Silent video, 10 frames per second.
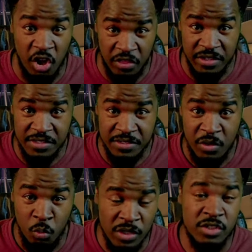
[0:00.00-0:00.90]
y'all this.
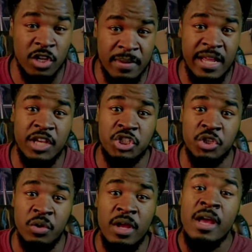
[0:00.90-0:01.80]
What's going to be the
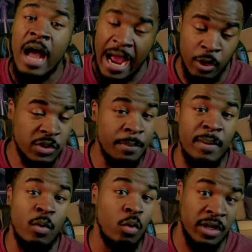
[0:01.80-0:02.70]
issue? I know some
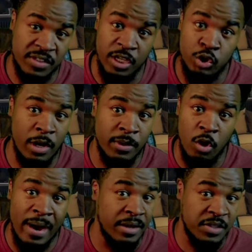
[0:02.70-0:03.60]
people want to see Trump
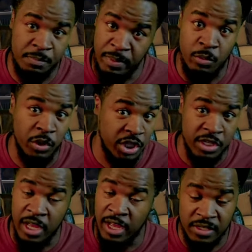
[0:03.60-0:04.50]
go out and speak, which he
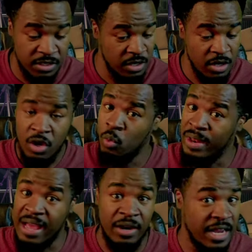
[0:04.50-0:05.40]
does
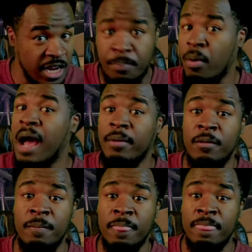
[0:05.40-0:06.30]
without any
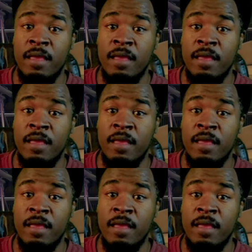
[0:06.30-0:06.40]
problem.